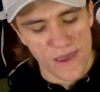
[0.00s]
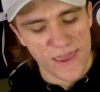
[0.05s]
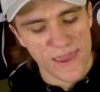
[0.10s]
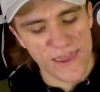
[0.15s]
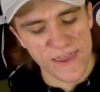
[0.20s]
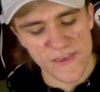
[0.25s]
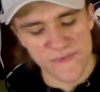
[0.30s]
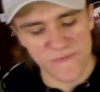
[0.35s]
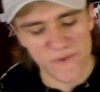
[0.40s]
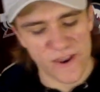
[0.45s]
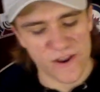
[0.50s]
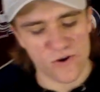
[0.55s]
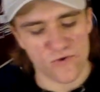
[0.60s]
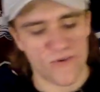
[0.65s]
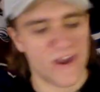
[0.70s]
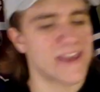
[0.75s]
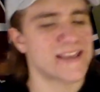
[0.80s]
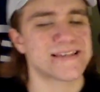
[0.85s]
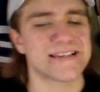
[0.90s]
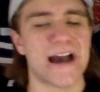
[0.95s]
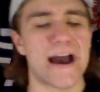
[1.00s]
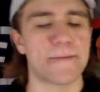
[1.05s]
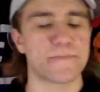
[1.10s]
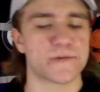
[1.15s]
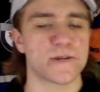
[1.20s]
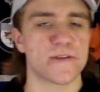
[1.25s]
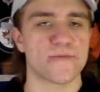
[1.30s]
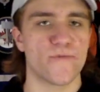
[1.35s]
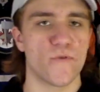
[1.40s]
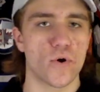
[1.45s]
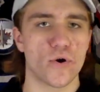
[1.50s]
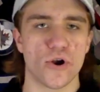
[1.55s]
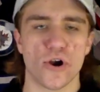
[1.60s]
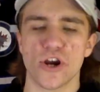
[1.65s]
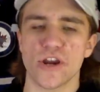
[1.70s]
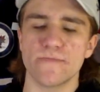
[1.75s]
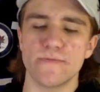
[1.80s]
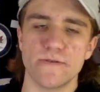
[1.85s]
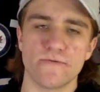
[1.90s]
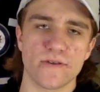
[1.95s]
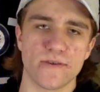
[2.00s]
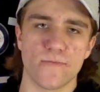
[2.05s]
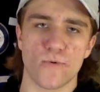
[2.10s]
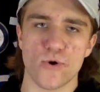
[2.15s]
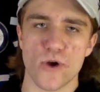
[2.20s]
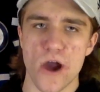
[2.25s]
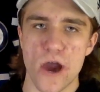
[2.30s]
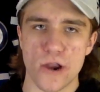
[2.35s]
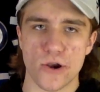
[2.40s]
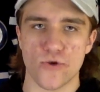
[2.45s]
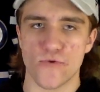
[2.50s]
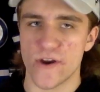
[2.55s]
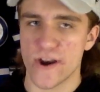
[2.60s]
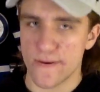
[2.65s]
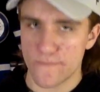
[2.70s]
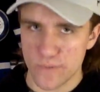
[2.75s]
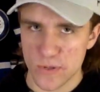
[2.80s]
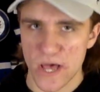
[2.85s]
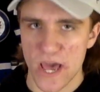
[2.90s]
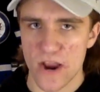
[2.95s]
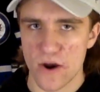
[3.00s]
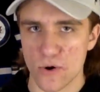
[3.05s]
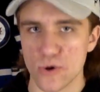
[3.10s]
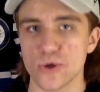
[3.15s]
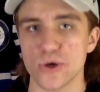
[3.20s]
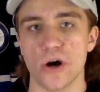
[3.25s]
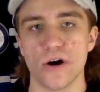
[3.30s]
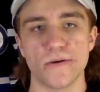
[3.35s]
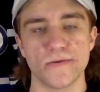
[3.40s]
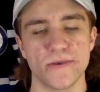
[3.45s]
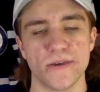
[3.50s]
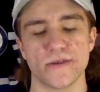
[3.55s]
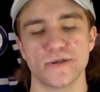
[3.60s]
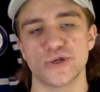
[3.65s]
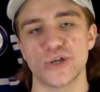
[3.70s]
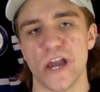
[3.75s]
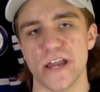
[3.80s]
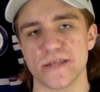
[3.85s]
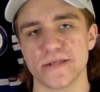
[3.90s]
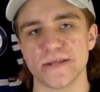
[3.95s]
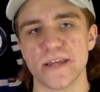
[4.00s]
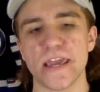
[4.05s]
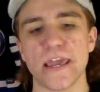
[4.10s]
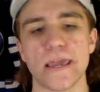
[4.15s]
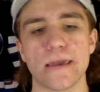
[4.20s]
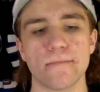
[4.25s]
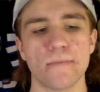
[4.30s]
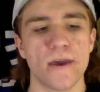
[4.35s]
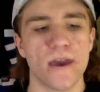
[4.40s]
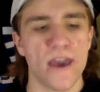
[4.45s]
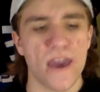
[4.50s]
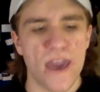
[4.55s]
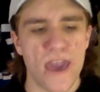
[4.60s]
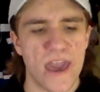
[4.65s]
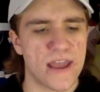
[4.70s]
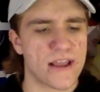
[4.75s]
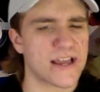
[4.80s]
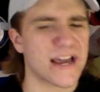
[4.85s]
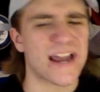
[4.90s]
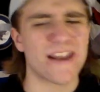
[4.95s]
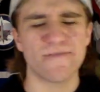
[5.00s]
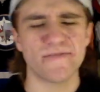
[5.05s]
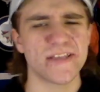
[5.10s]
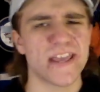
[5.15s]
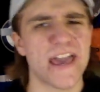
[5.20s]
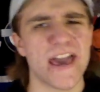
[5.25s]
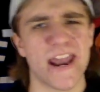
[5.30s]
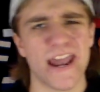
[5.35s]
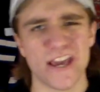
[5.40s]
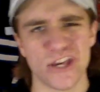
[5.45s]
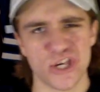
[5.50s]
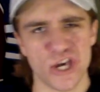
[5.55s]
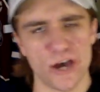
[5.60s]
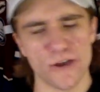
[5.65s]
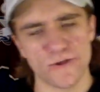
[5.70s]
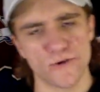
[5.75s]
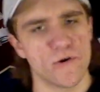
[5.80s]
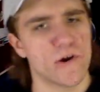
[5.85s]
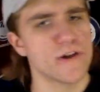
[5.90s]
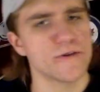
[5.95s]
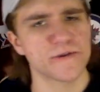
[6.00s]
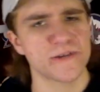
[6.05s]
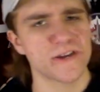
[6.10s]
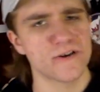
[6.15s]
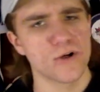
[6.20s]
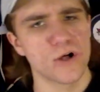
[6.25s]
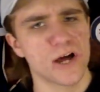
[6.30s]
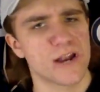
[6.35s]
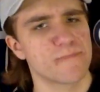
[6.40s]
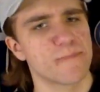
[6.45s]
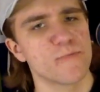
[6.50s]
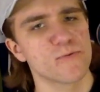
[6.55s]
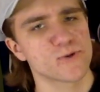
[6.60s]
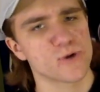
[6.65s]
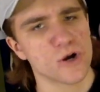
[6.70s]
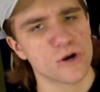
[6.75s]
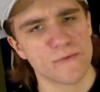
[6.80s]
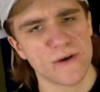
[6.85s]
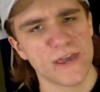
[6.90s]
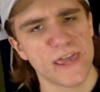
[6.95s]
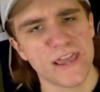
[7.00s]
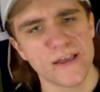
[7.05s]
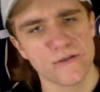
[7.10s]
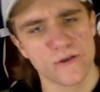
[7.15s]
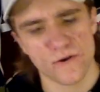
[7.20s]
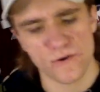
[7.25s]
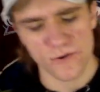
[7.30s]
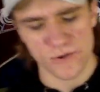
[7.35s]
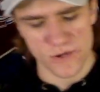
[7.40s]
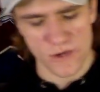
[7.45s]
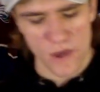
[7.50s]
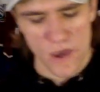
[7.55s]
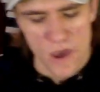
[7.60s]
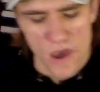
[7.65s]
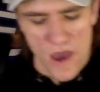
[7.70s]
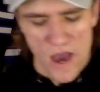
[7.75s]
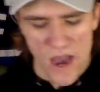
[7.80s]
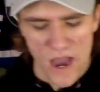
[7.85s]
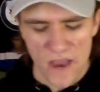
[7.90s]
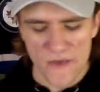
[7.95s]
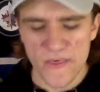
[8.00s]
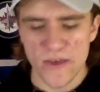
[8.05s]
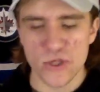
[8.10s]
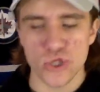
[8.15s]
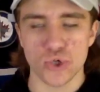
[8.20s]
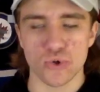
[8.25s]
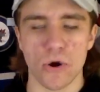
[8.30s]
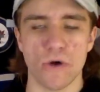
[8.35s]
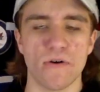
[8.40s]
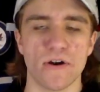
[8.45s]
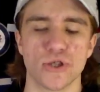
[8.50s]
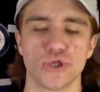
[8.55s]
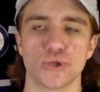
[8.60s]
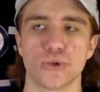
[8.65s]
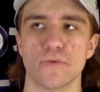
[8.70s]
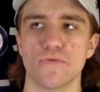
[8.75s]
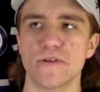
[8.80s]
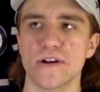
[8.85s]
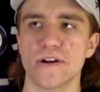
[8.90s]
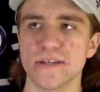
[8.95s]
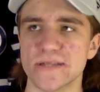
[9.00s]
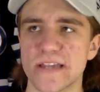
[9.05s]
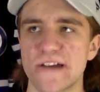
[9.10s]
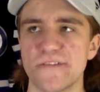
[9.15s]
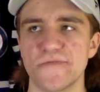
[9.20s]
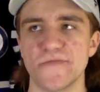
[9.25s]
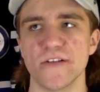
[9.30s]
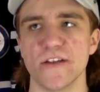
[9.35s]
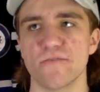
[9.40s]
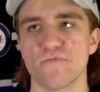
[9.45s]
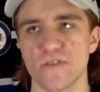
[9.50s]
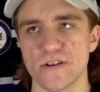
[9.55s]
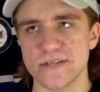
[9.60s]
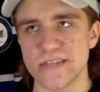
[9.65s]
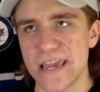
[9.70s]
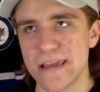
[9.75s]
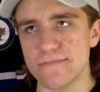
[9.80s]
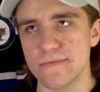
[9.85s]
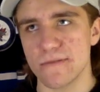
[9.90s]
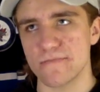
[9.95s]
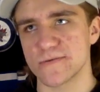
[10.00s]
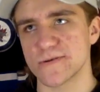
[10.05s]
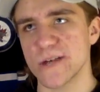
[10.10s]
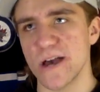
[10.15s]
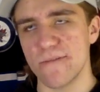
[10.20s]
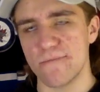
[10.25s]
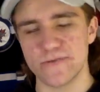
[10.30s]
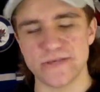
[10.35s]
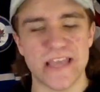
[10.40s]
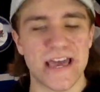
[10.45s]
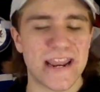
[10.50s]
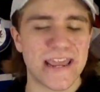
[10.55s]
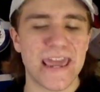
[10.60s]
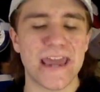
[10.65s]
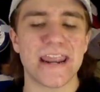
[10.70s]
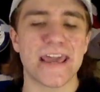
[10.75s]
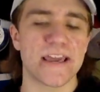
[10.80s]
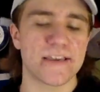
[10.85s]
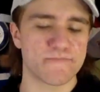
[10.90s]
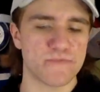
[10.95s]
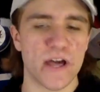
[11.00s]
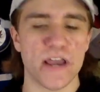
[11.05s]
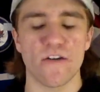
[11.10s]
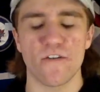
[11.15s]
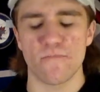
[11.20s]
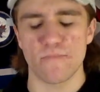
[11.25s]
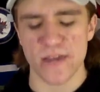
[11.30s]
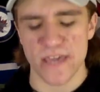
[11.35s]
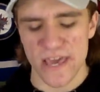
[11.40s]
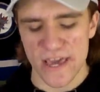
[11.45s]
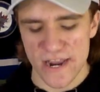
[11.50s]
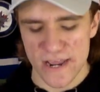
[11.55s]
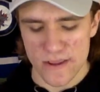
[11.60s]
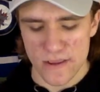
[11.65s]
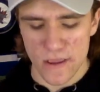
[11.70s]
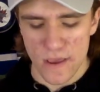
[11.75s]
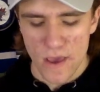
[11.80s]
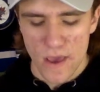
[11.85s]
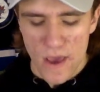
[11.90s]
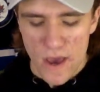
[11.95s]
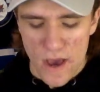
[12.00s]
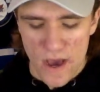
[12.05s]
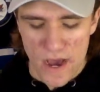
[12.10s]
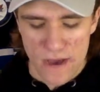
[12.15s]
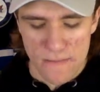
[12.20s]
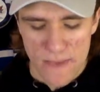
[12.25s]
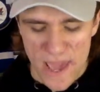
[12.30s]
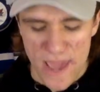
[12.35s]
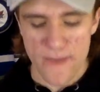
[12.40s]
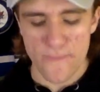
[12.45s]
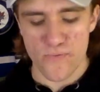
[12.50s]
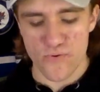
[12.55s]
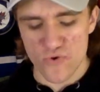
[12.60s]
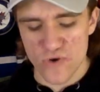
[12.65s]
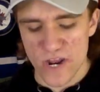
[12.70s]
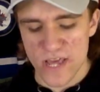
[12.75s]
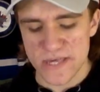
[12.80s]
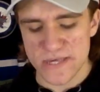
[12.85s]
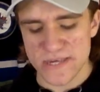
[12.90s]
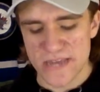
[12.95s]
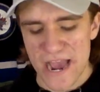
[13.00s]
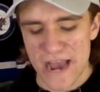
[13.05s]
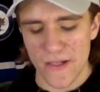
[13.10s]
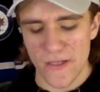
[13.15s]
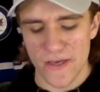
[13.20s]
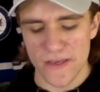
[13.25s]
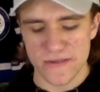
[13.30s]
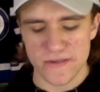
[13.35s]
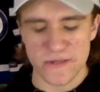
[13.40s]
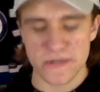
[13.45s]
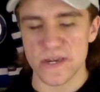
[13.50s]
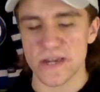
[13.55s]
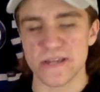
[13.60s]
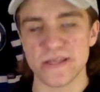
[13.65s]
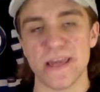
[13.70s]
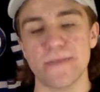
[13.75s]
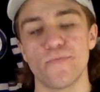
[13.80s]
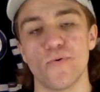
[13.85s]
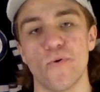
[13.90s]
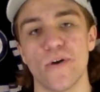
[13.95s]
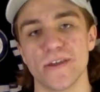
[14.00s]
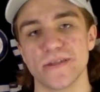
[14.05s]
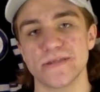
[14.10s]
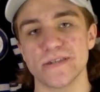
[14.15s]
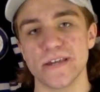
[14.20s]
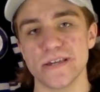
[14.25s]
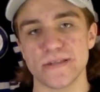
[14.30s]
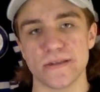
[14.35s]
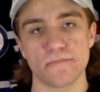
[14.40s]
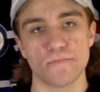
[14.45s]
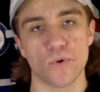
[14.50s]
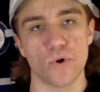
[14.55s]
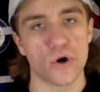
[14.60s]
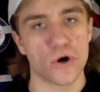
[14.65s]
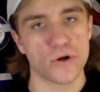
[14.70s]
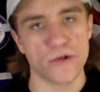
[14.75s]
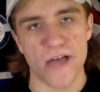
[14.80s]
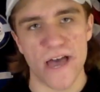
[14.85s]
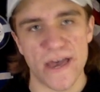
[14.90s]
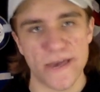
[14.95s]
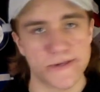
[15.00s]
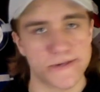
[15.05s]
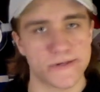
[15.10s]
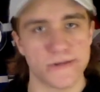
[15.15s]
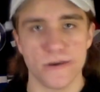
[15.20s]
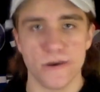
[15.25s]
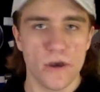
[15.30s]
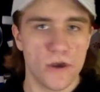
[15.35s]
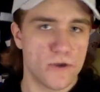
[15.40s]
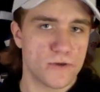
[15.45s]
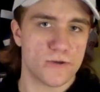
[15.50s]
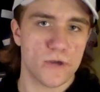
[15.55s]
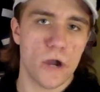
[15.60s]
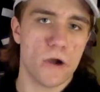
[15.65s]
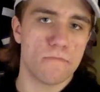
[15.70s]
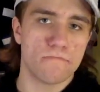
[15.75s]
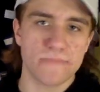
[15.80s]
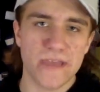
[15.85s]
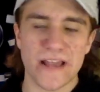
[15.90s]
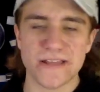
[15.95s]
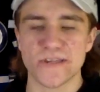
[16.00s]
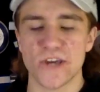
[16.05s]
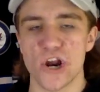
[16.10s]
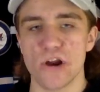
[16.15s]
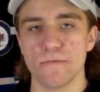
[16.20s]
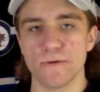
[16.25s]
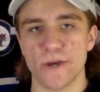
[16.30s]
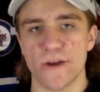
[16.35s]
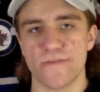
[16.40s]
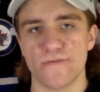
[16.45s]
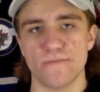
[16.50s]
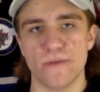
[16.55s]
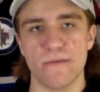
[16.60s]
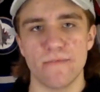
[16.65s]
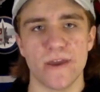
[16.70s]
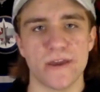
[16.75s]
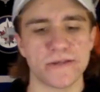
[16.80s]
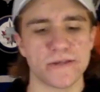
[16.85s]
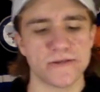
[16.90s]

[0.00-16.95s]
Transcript: He's been a great top six forward, arguably one of the more underrated players on this Jets team, and kind of in the NHL too. I don't see a whole lot of people talking about Ehlers. And then Drouin. Drouin has definitely redeemed himself, but then again, he is playing with MacKinnon. A pretty solid 60-point season, more or less. So not terrible there from him.